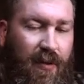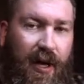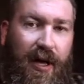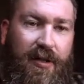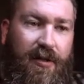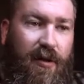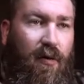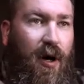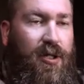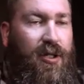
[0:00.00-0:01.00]
answering
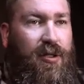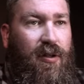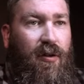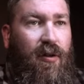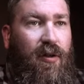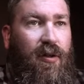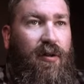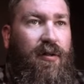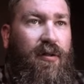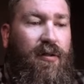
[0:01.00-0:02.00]
questions
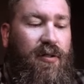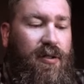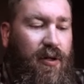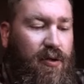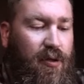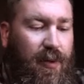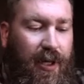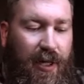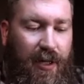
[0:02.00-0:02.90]
on social media,